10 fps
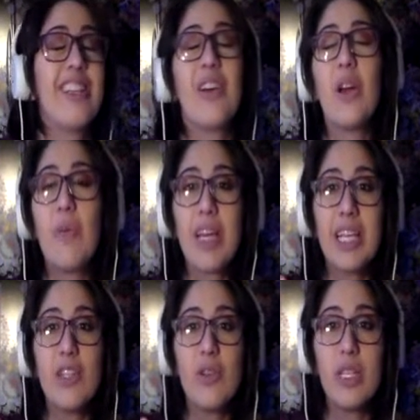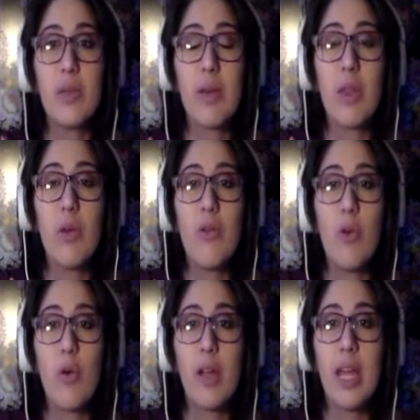So I hope you guys enjoyed this playthrough
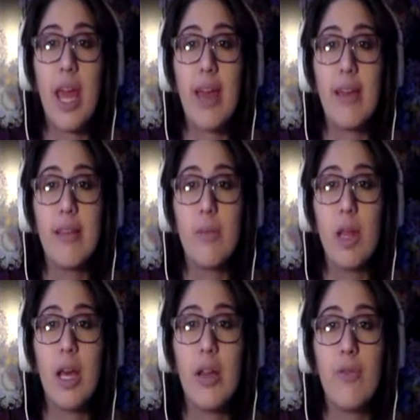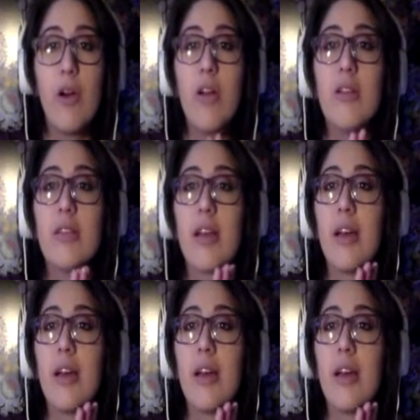of Ori and the Blind Forest.